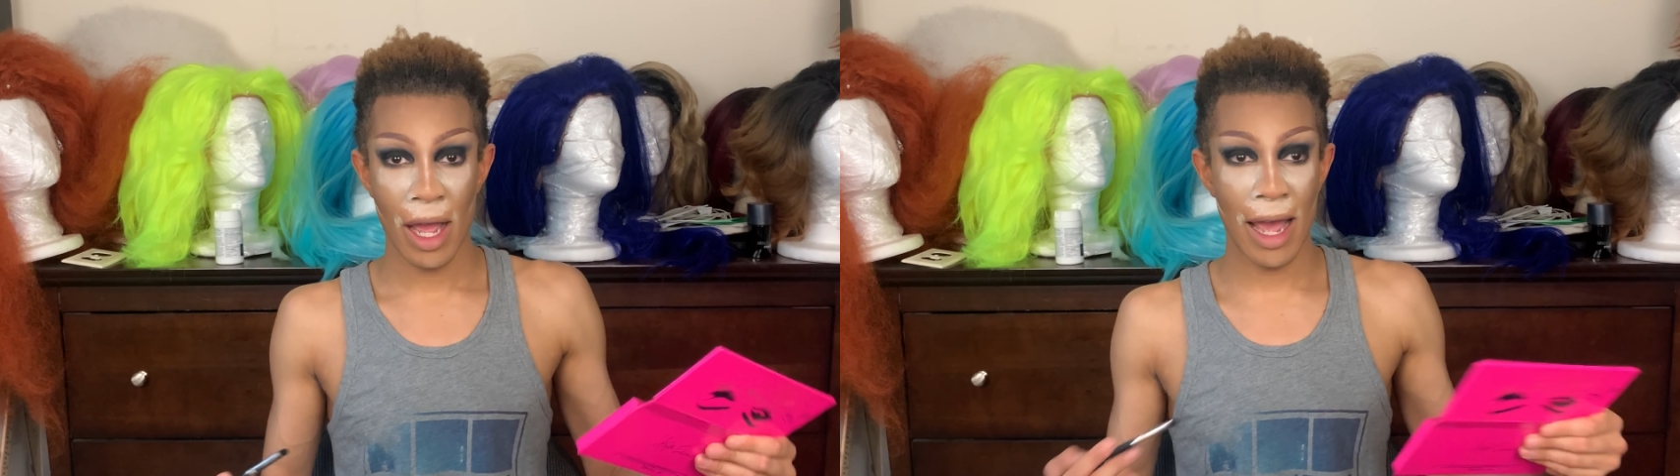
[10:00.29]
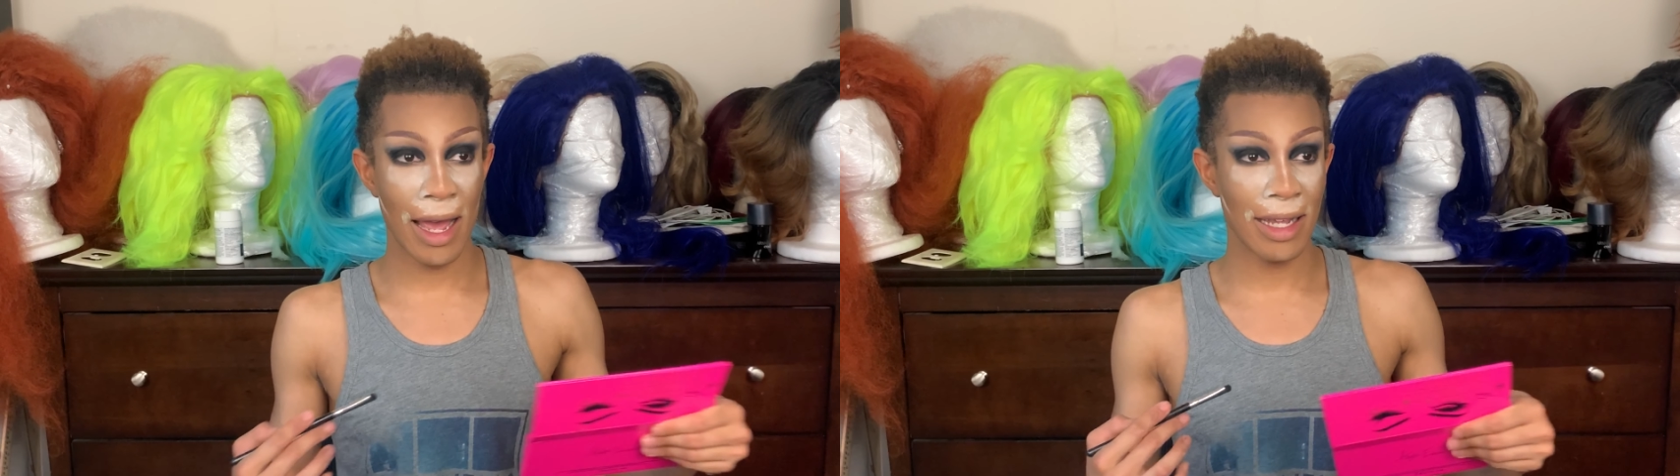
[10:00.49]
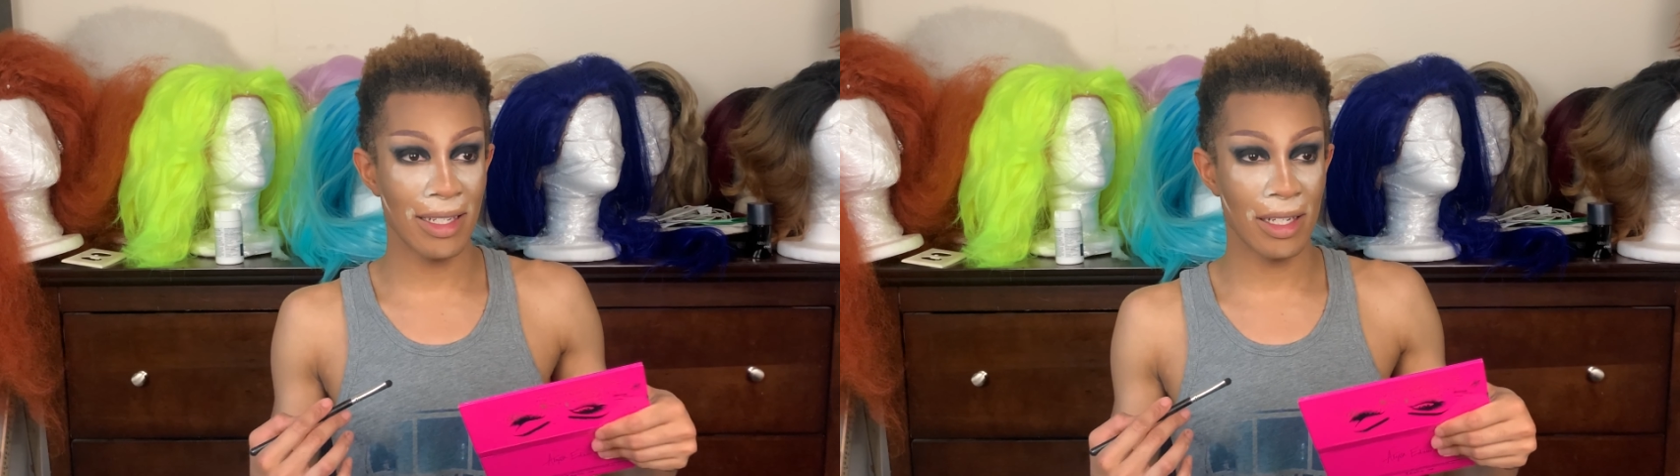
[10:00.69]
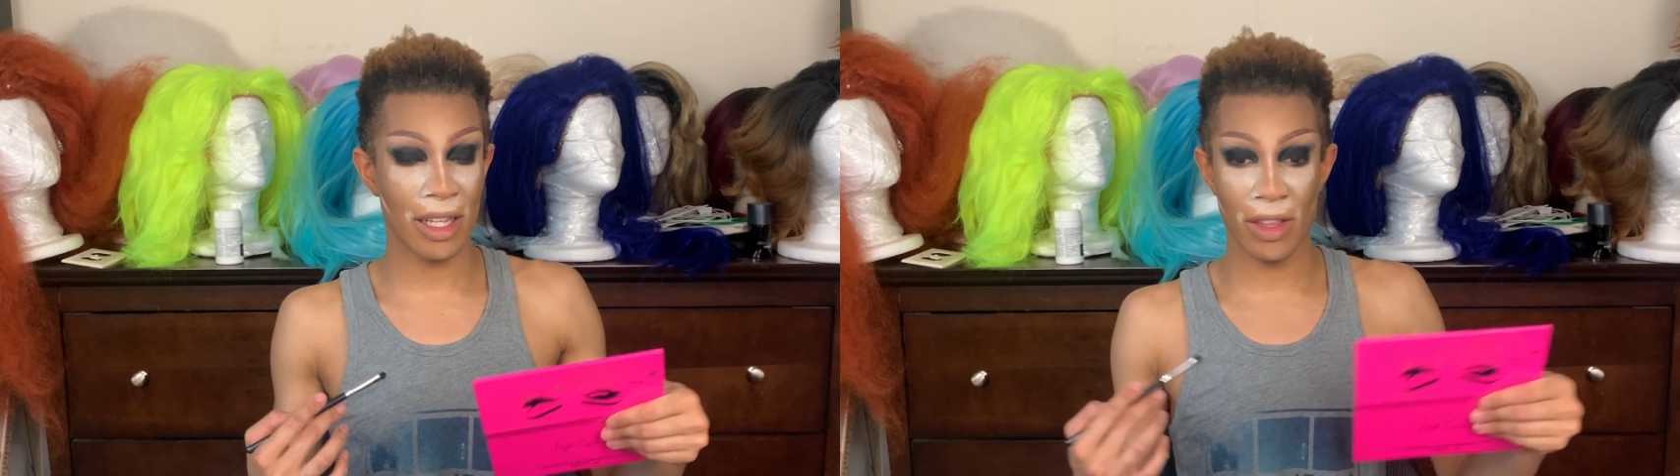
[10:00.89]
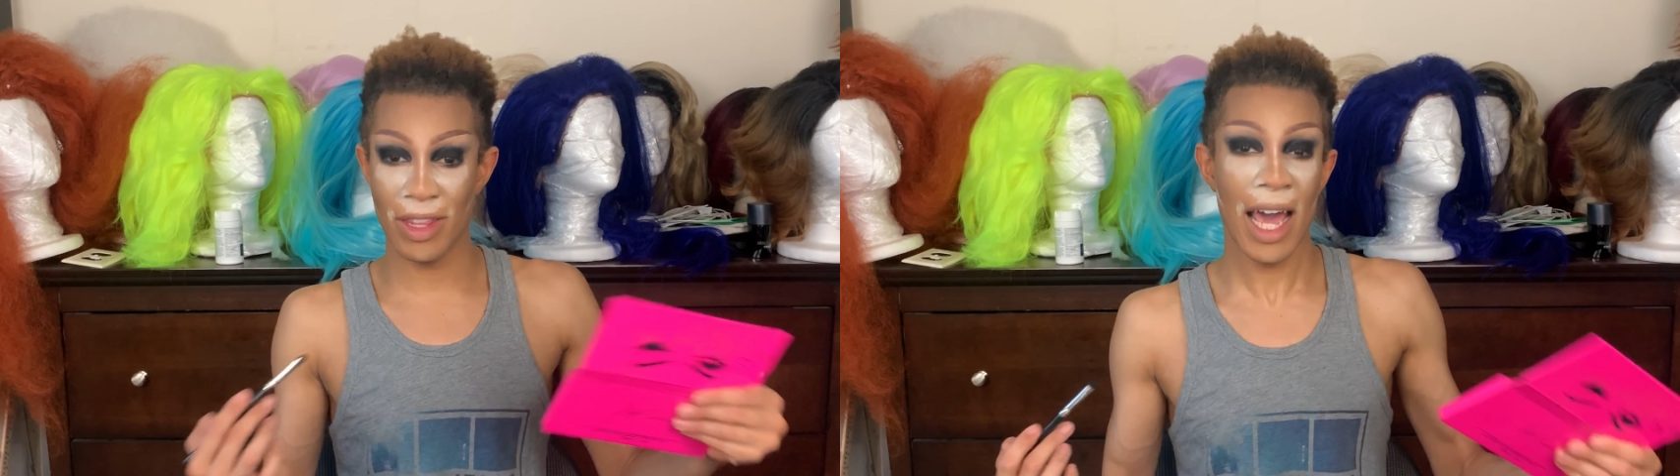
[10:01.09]
And
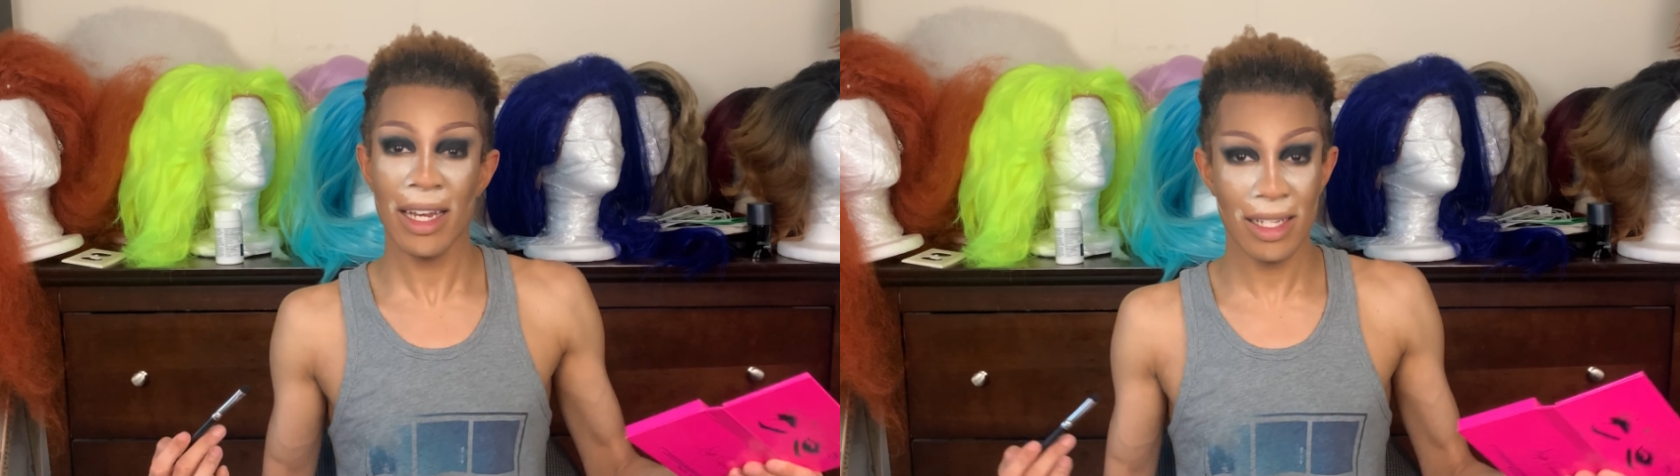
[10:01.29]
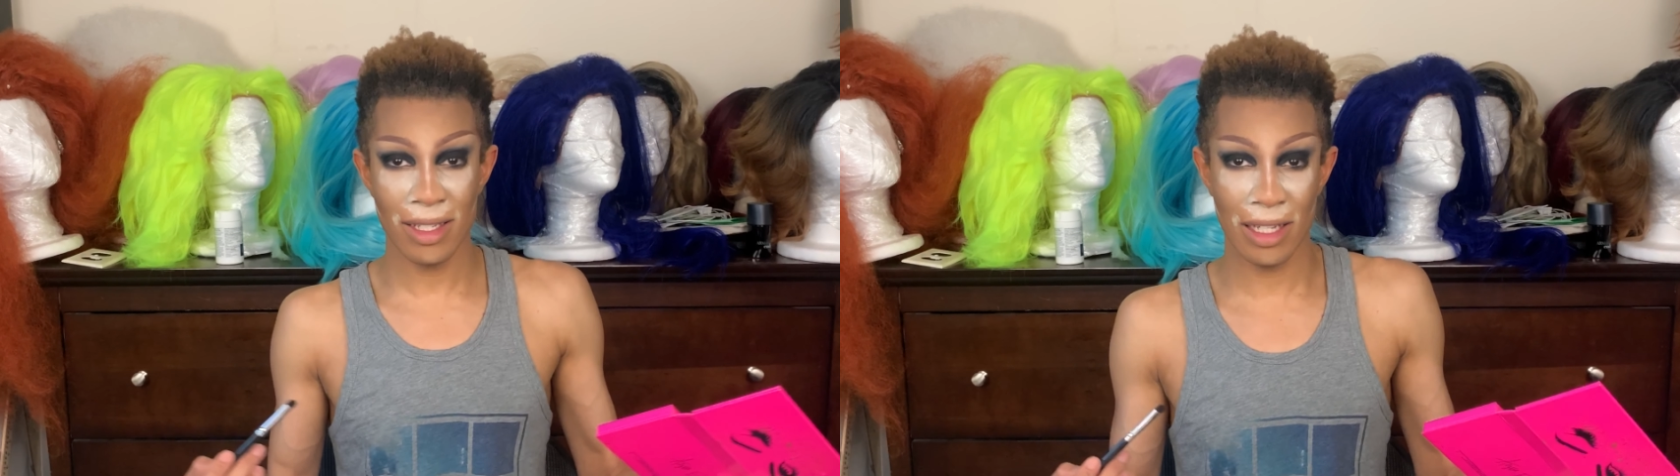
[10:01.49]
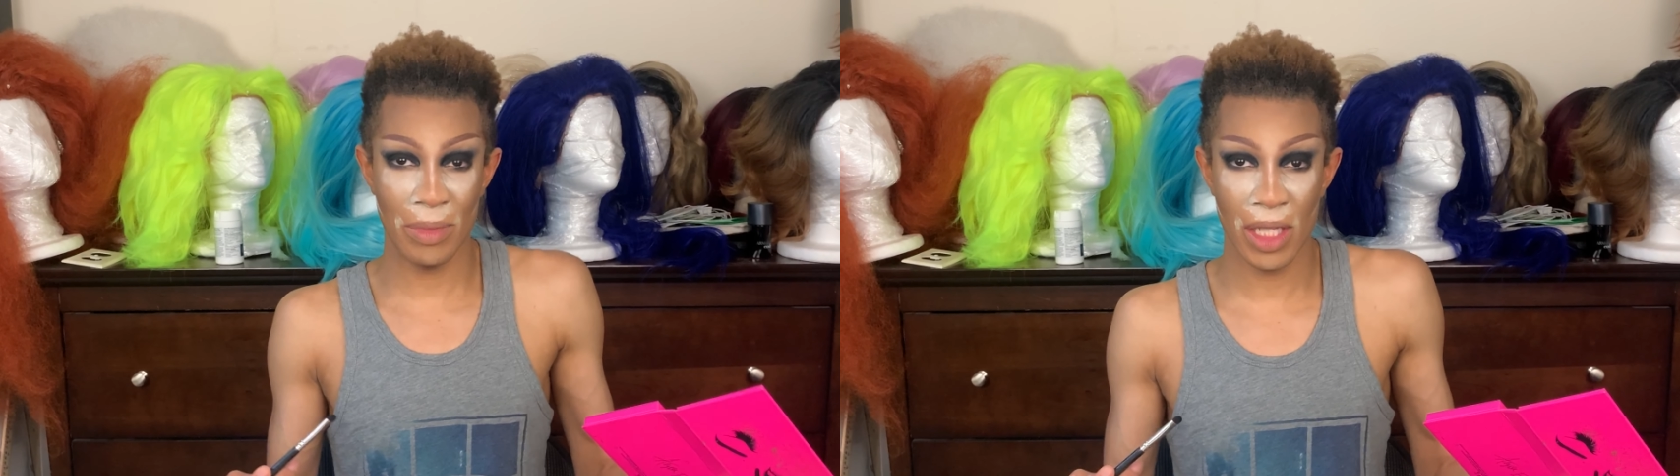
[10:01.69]
that isn't something